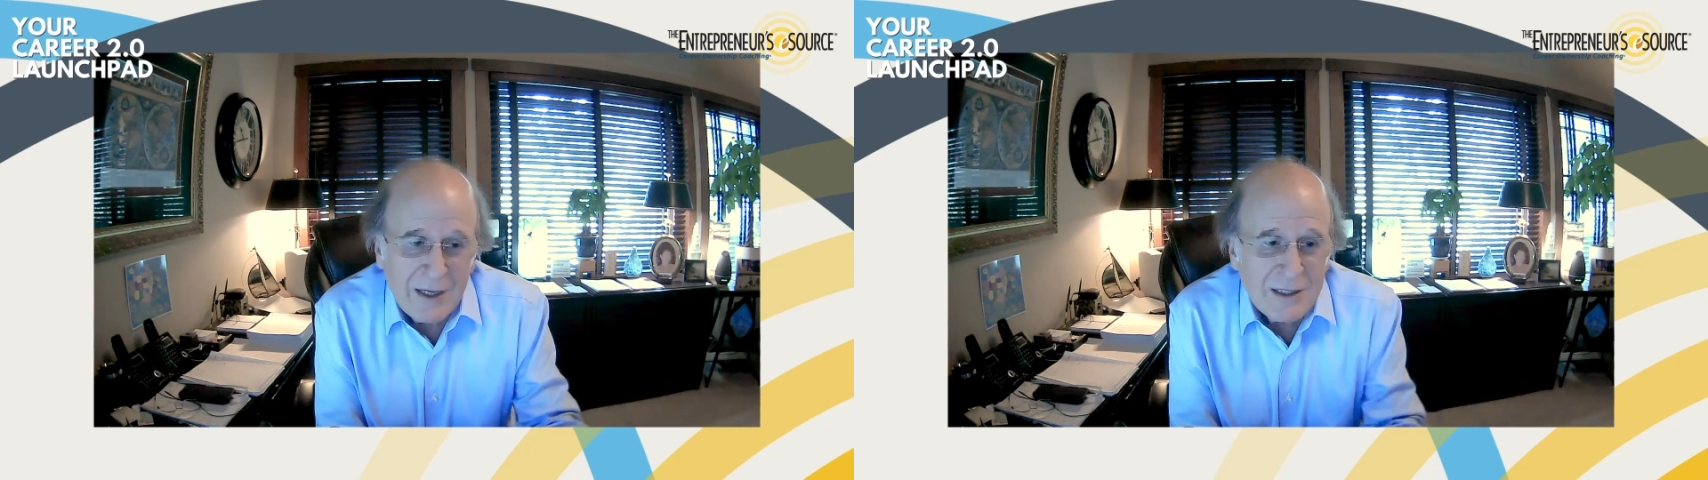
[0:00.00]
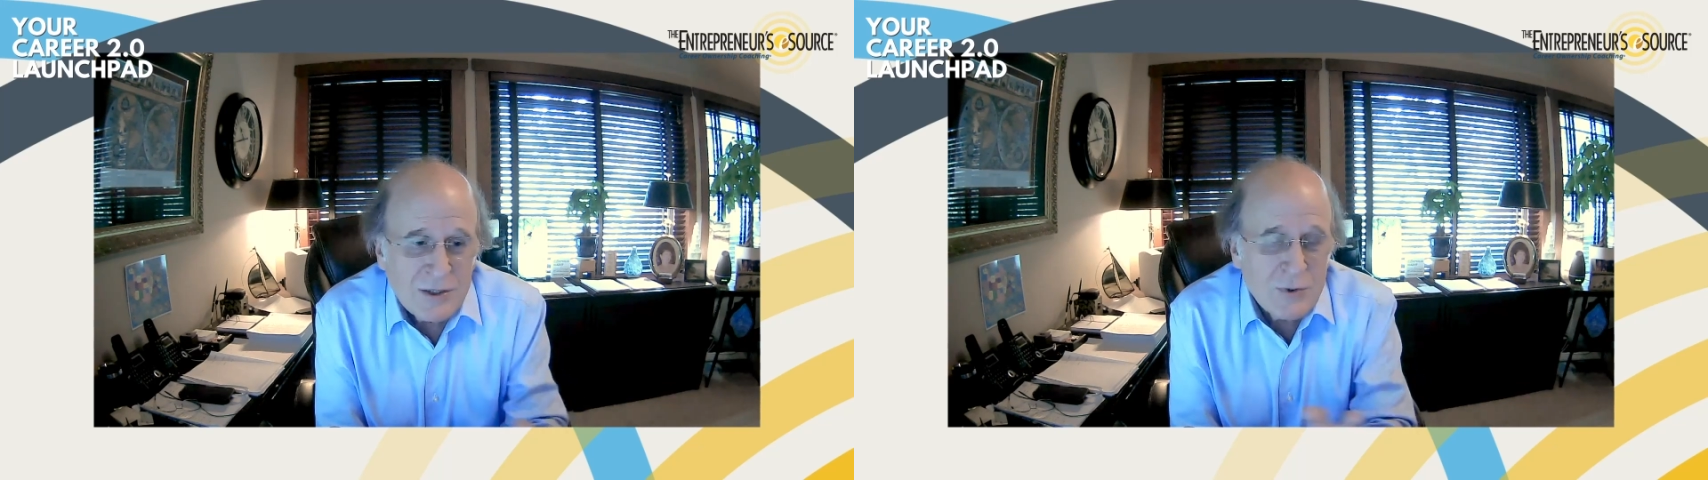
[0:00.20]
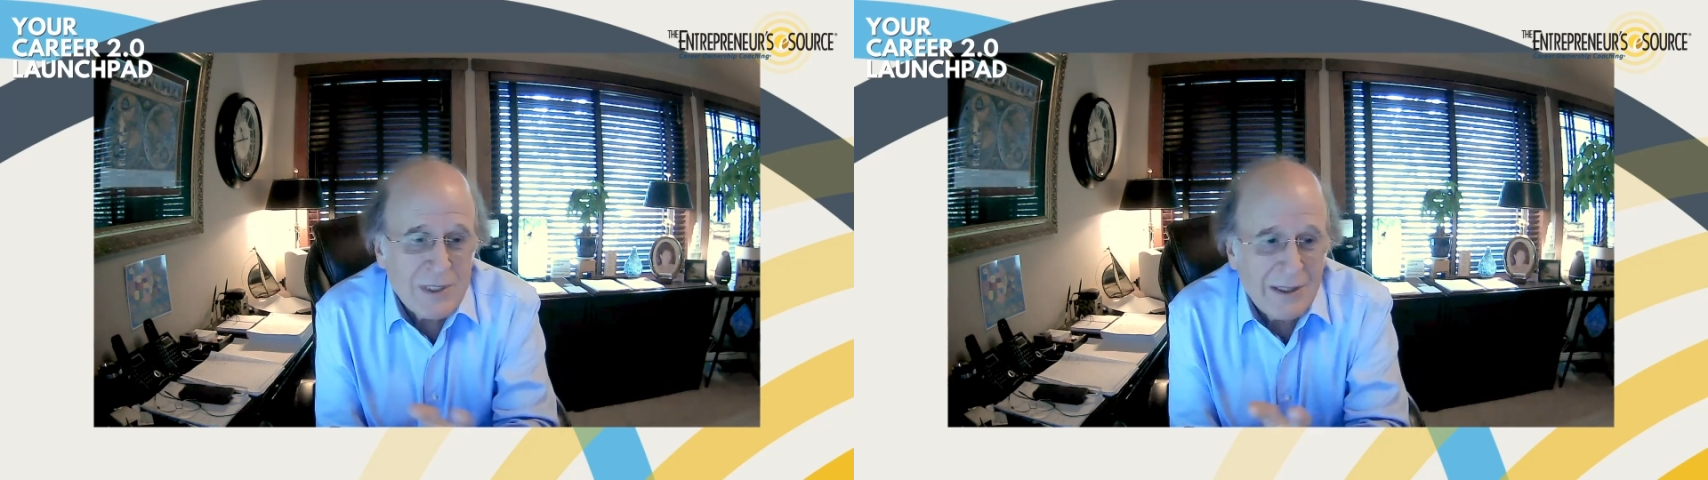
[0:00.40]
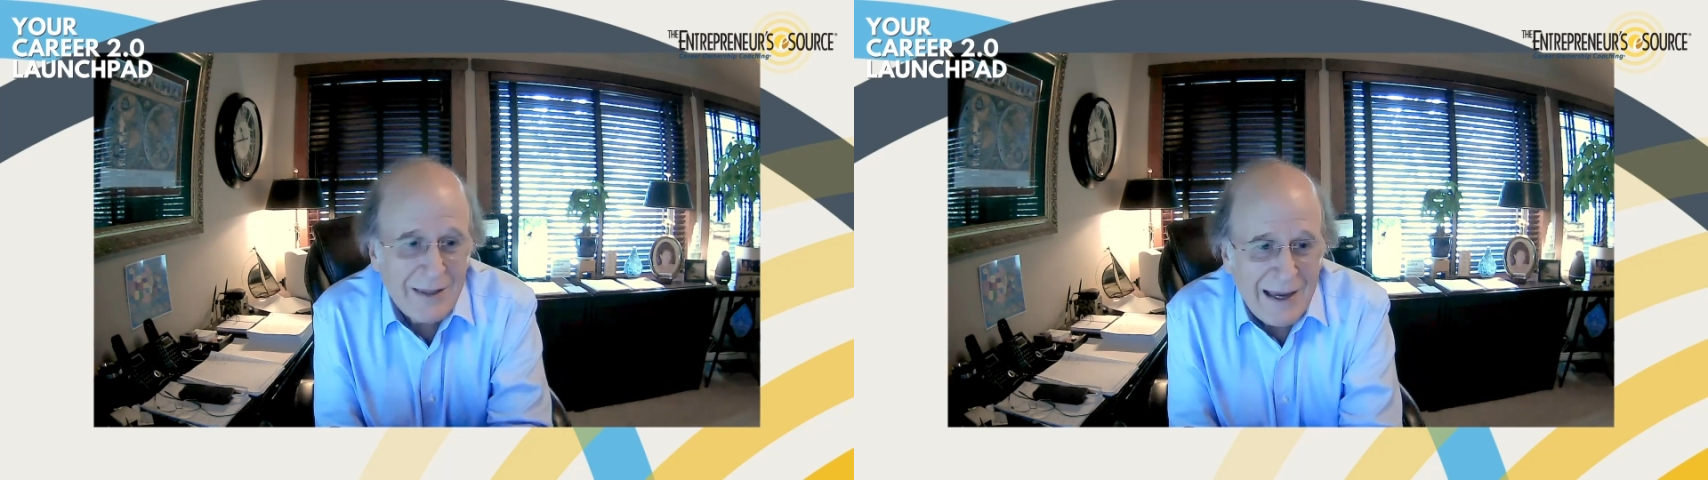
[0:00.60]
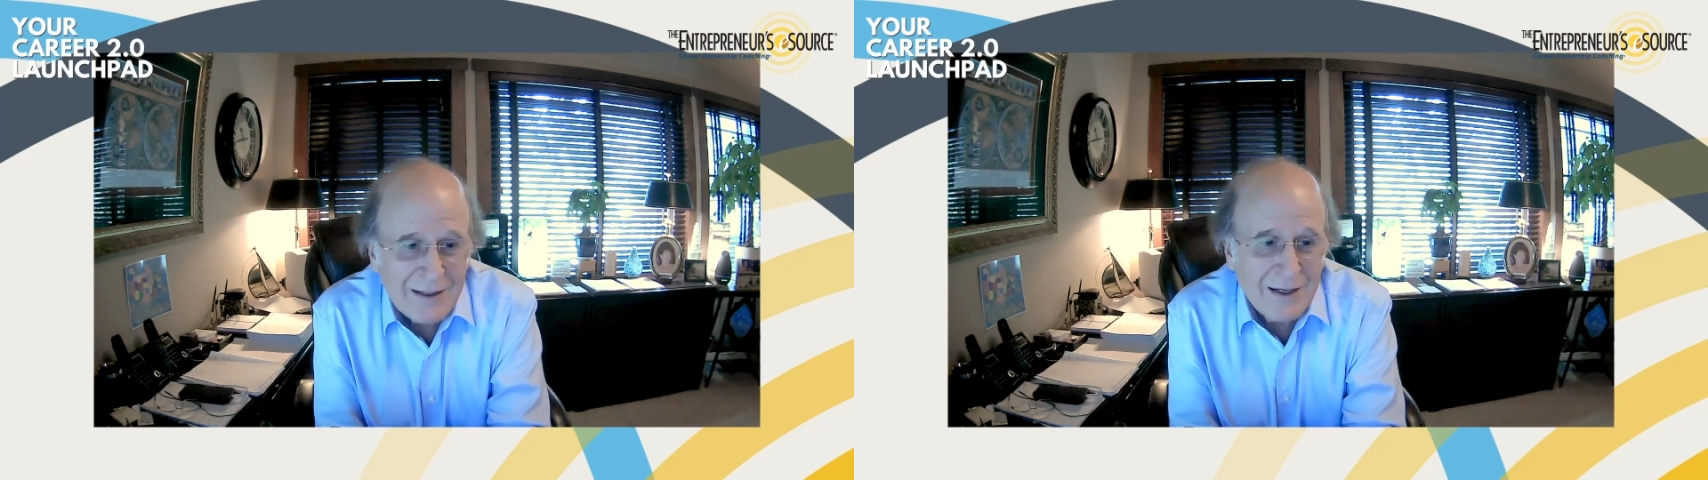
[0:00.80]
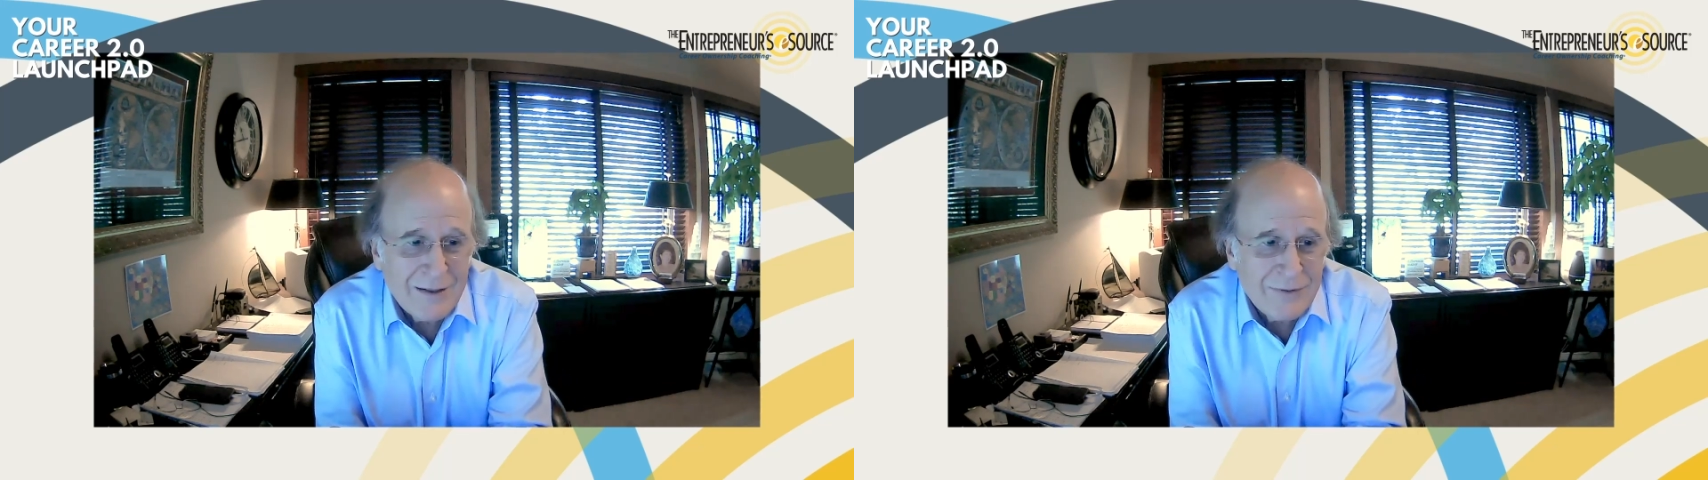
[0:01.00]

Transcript: It's using that kind of